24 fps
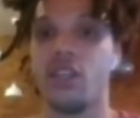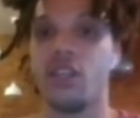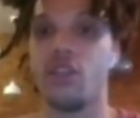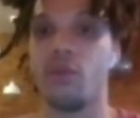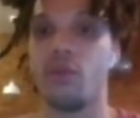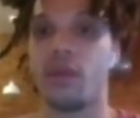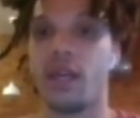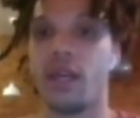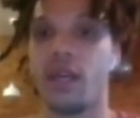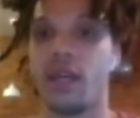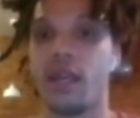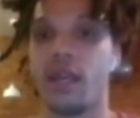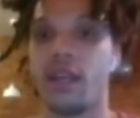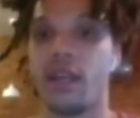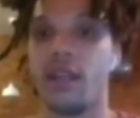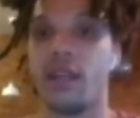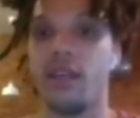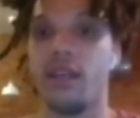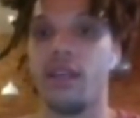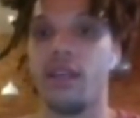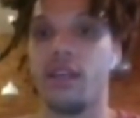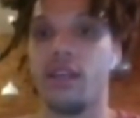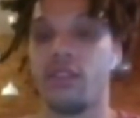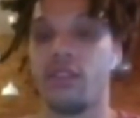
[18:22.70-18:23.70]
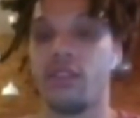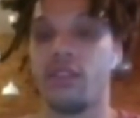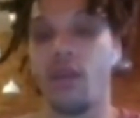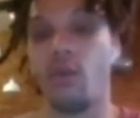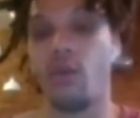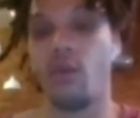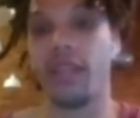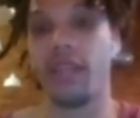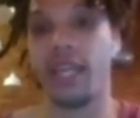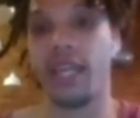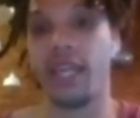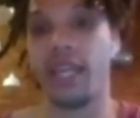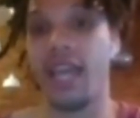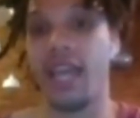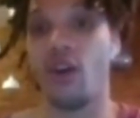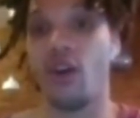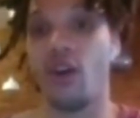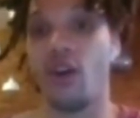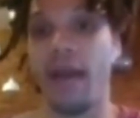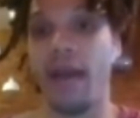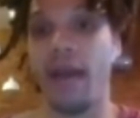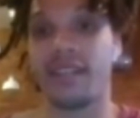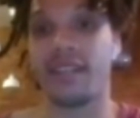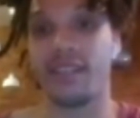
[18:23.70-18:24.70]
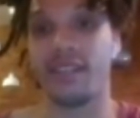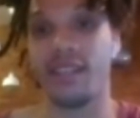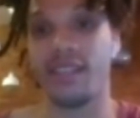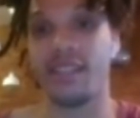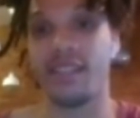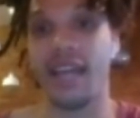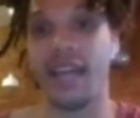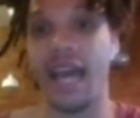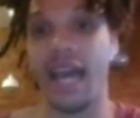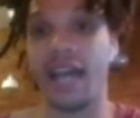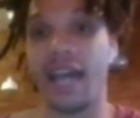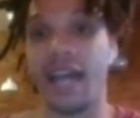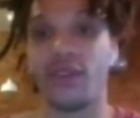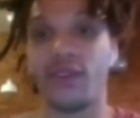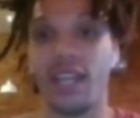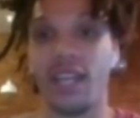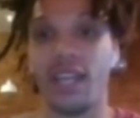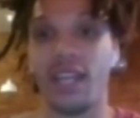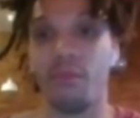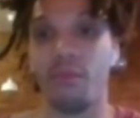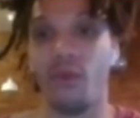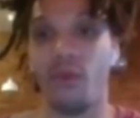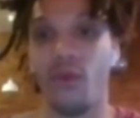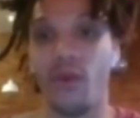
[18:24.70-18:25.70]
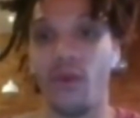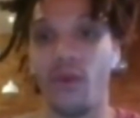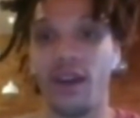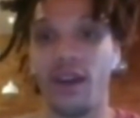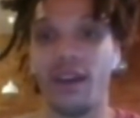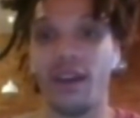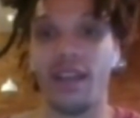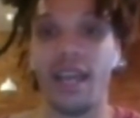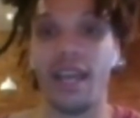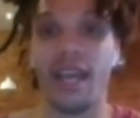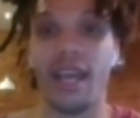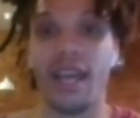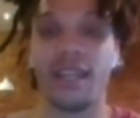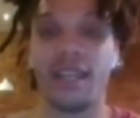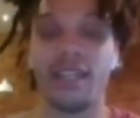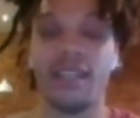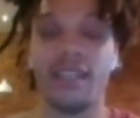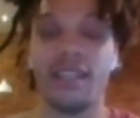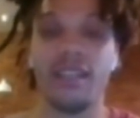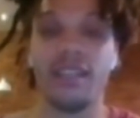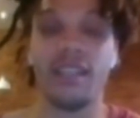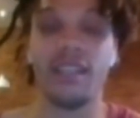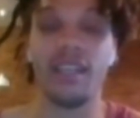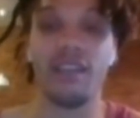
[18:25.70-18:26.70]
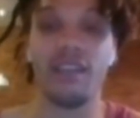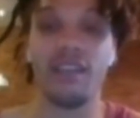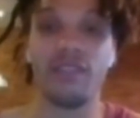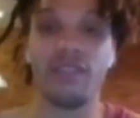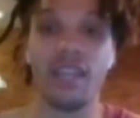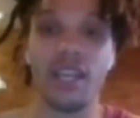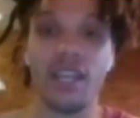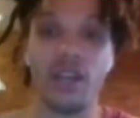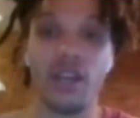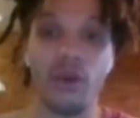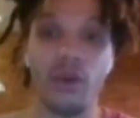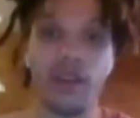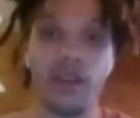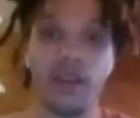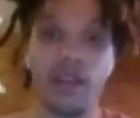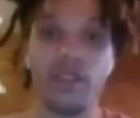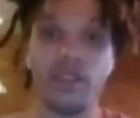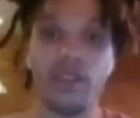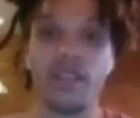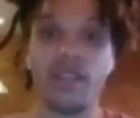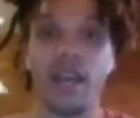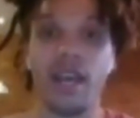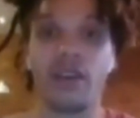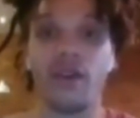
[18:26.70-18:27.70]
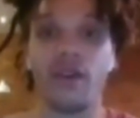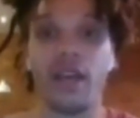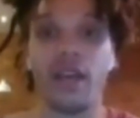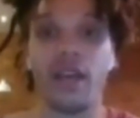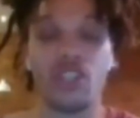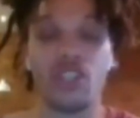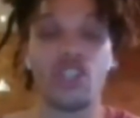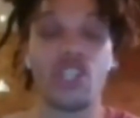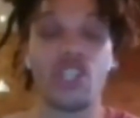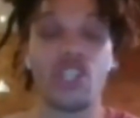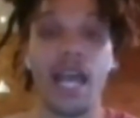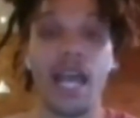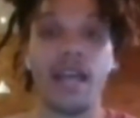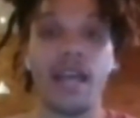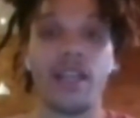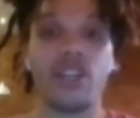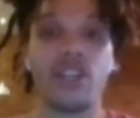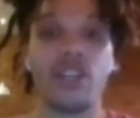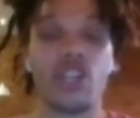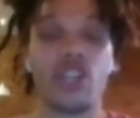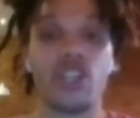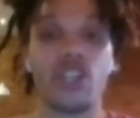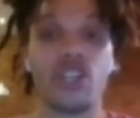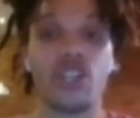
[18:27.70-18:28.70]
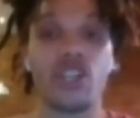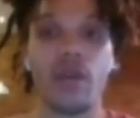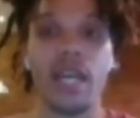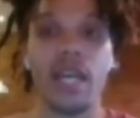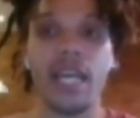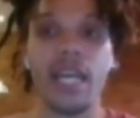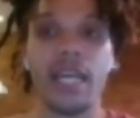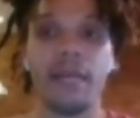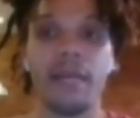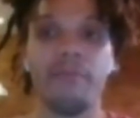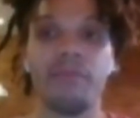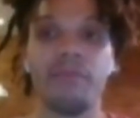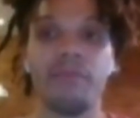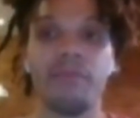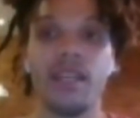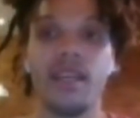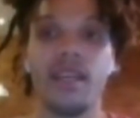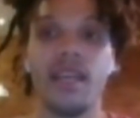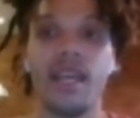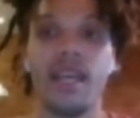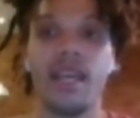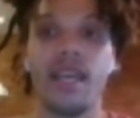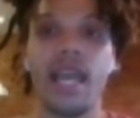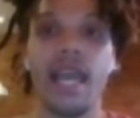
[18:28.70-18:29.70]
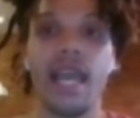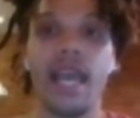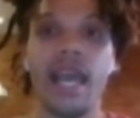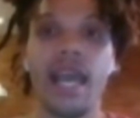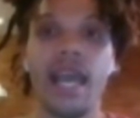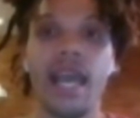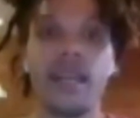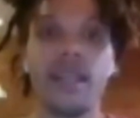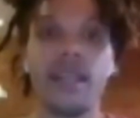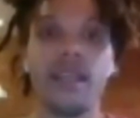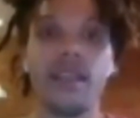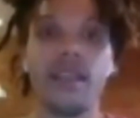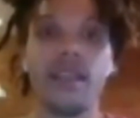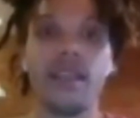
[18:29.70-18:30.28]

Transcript: you can say, well, they can't go back to this diagonal anymore. And if they go to another diagonal, I just challenge and trade. And